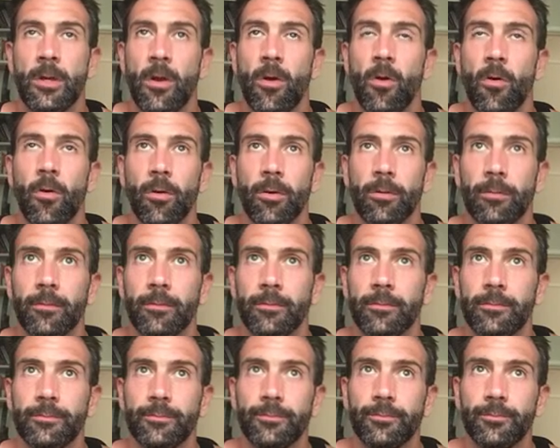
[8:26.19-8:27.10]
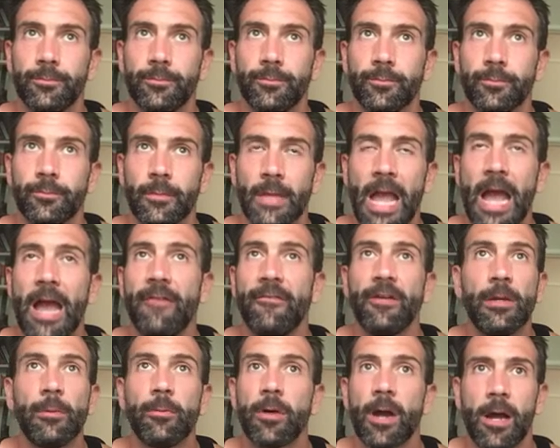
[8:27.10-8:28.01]
or
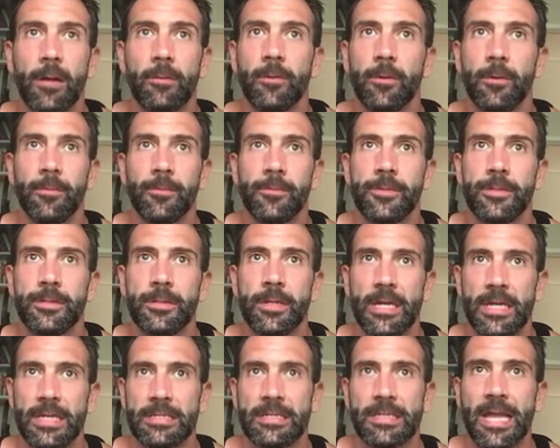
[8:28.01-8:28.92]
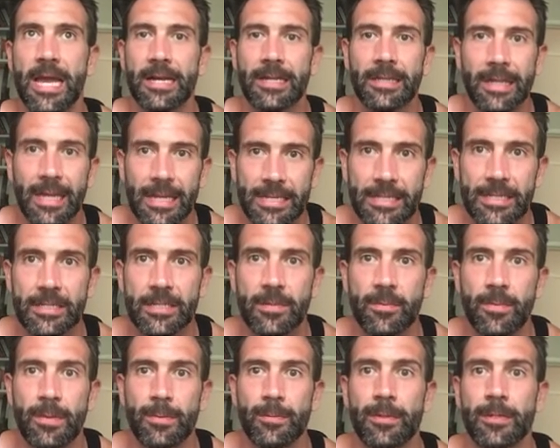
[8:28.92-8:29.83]
having problems is not a license
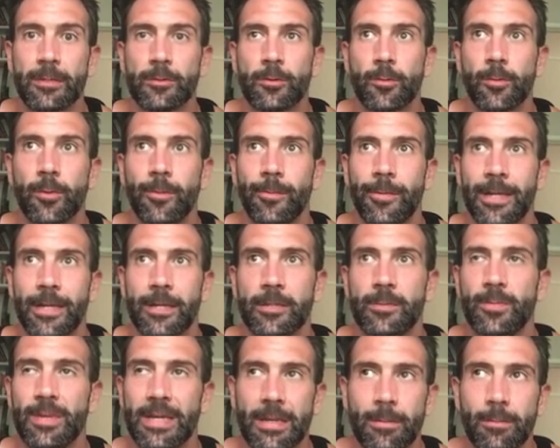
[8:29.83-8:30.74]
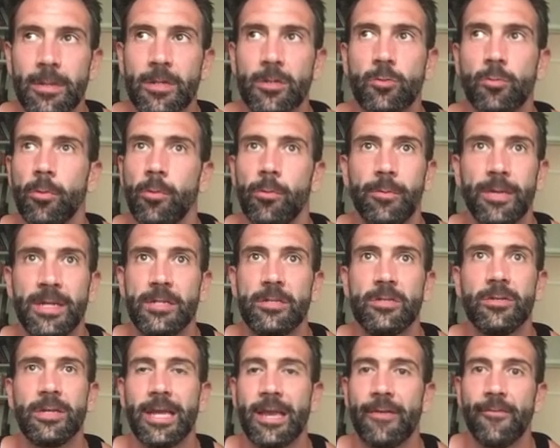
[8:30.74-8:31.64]
to be miserable, because being miserable
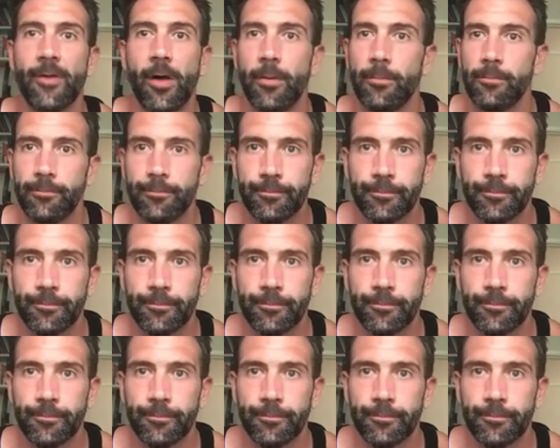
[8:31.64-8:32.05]
means you gave up.